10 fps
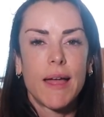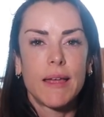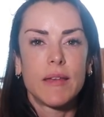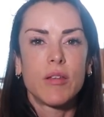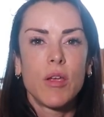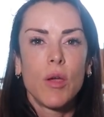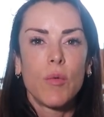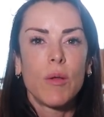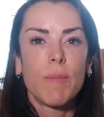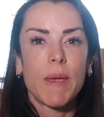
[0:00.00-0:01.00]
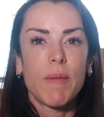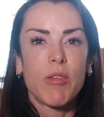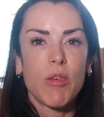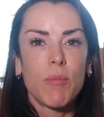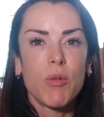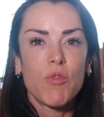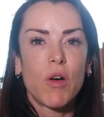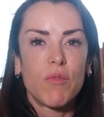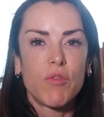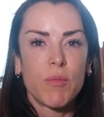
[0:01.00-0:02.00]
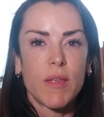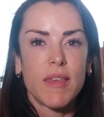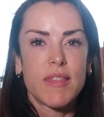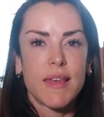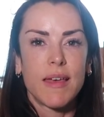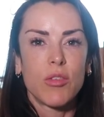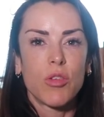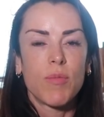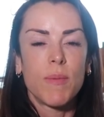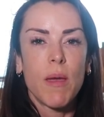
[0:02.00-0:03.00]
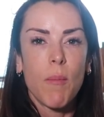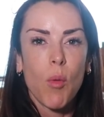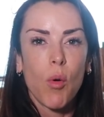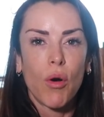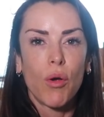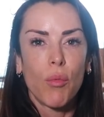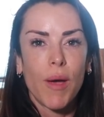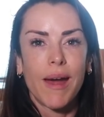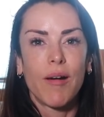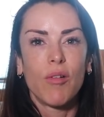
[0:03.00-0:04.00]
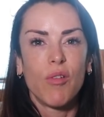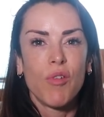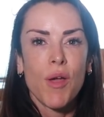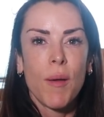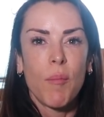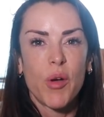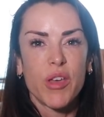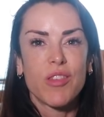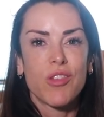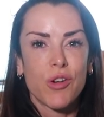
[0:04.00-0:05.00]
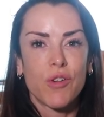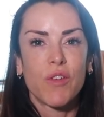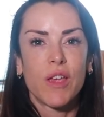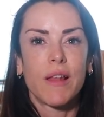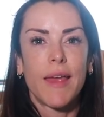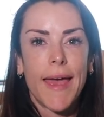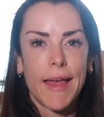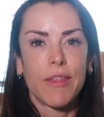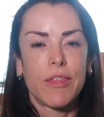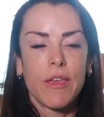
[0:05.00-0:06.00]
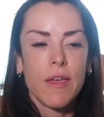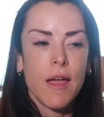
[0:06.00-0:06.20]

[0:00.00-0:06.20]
and we'll be able to move on from this and just be more aware of my cervical health.